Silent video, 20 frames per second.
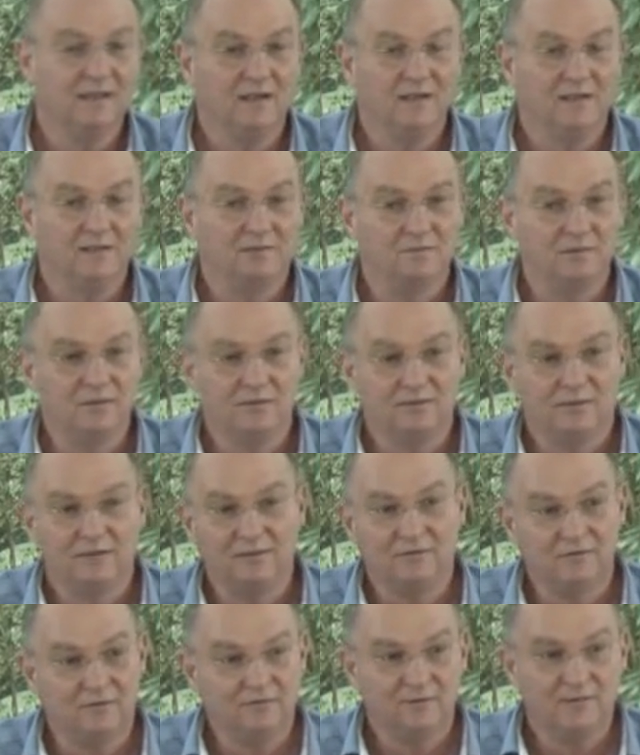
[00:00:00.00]
So we
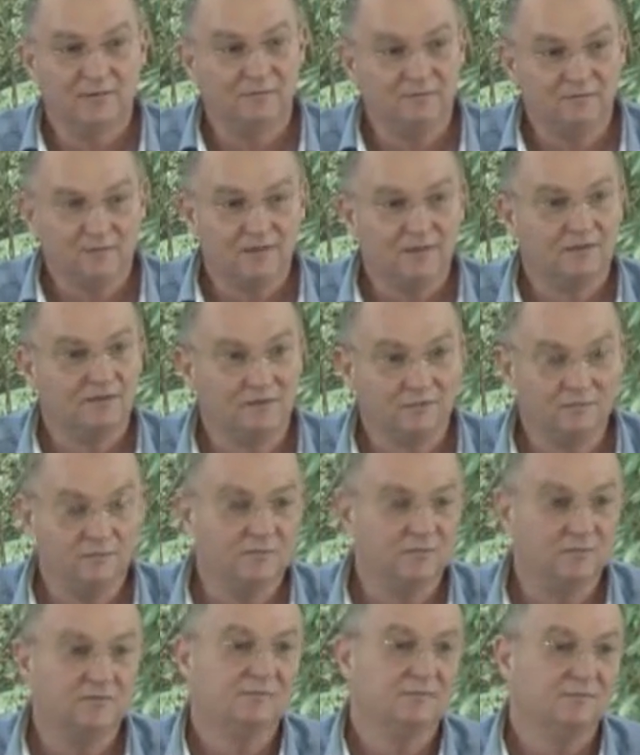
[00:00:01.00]
tried to develop a very
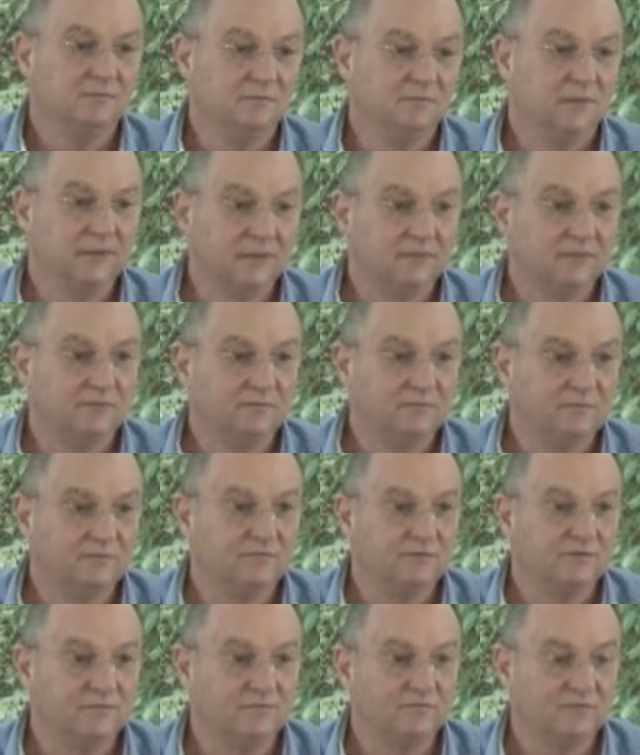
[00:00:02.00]
crude way of,
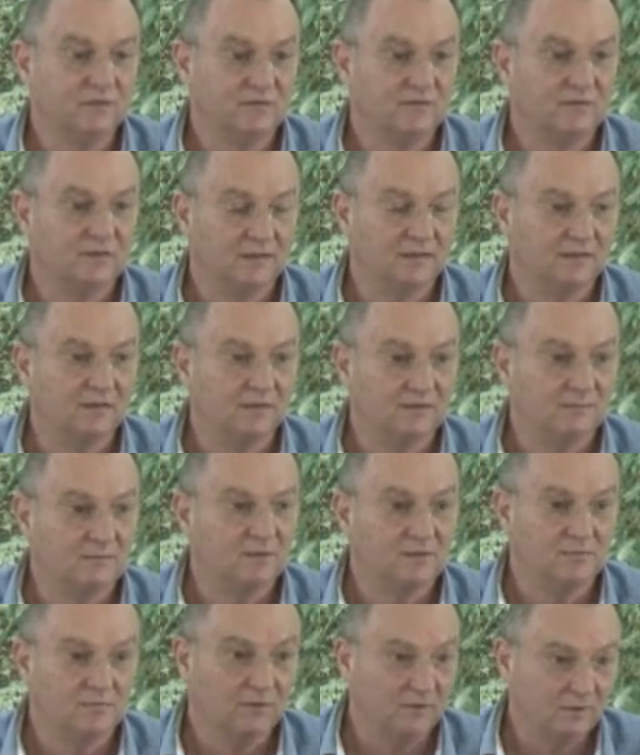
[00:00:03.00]
of extracting it,
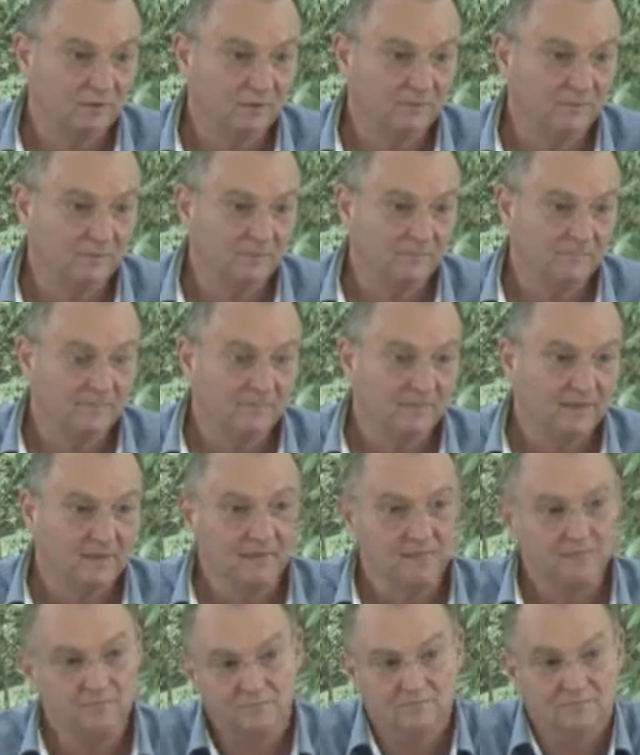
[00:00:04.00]
which worked, mm.
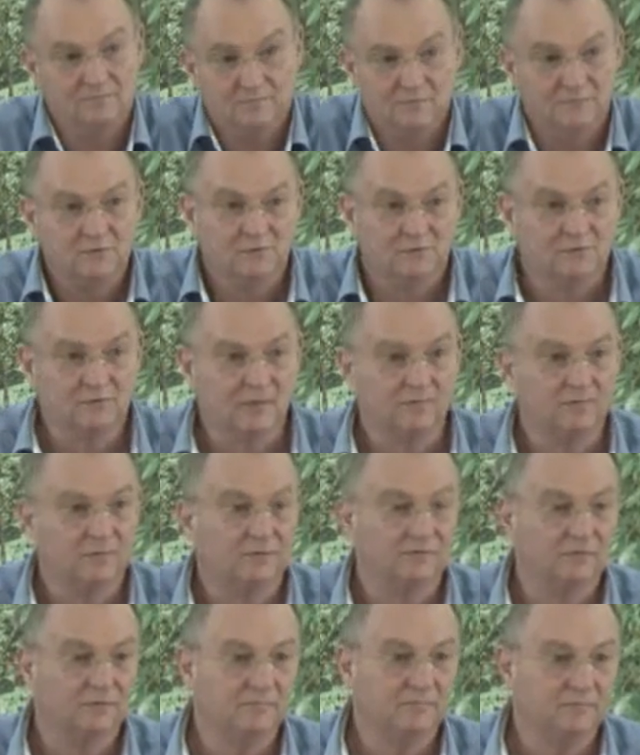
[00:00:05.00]
and it can
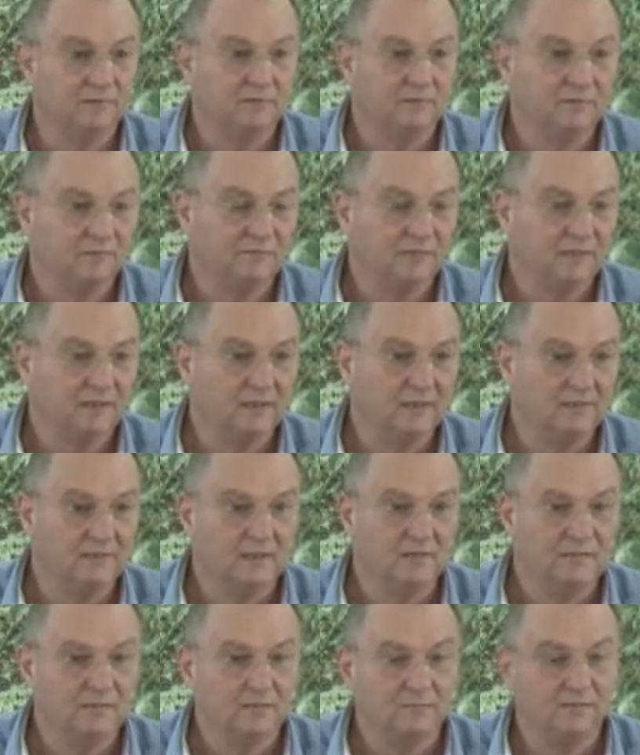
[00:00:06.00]
probably be refined.
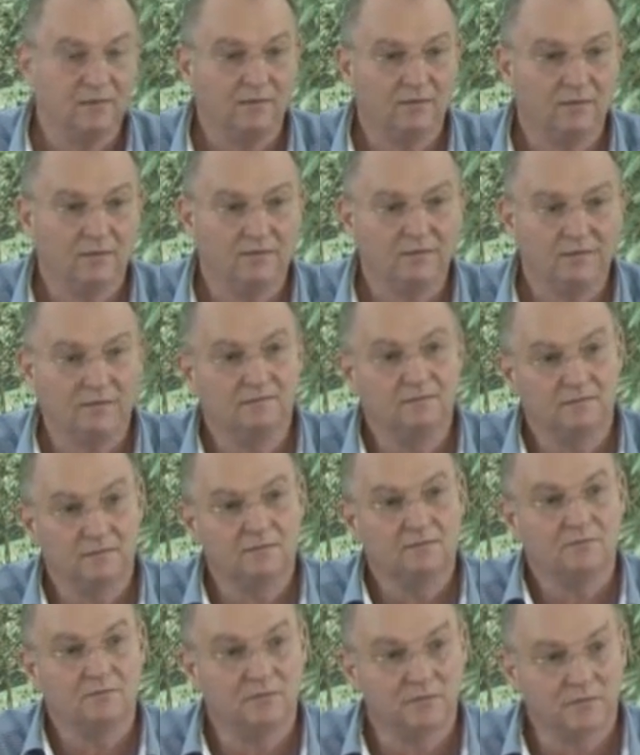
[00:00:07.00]
And so we thought that
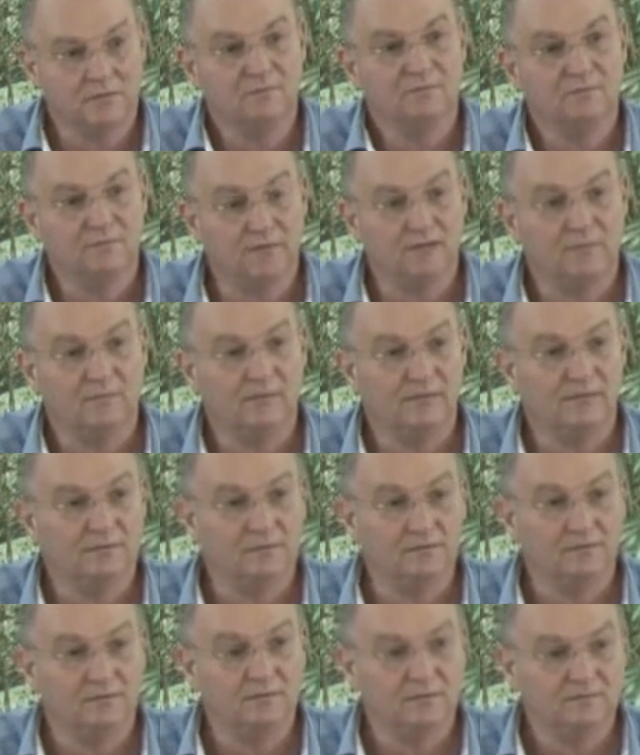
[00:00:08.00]
could give farmers a
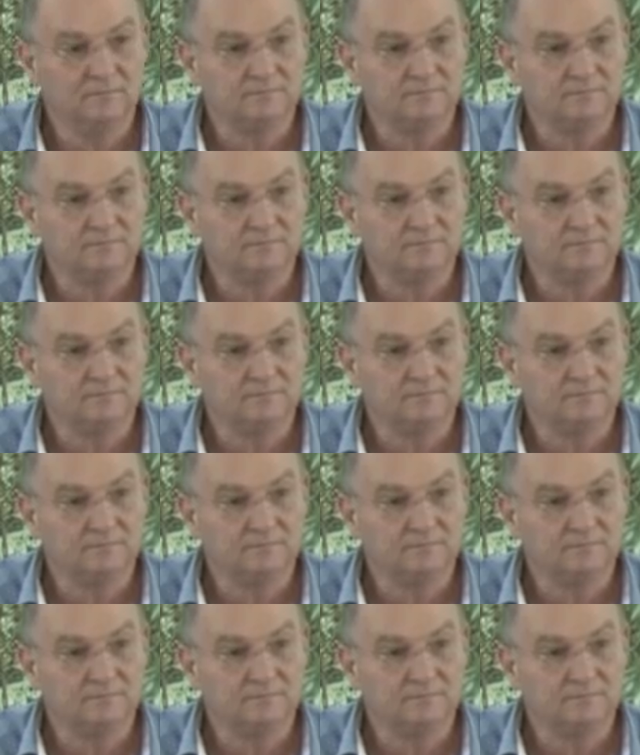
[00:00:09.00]
good